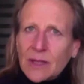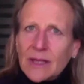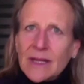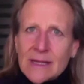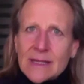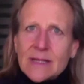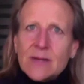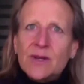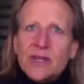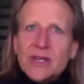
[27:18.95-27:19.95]

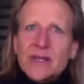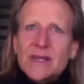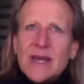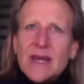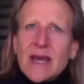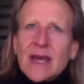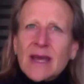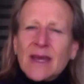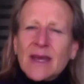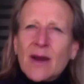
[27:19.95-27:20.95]
distraction police,
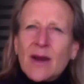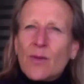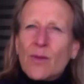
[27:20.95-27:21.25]
which is,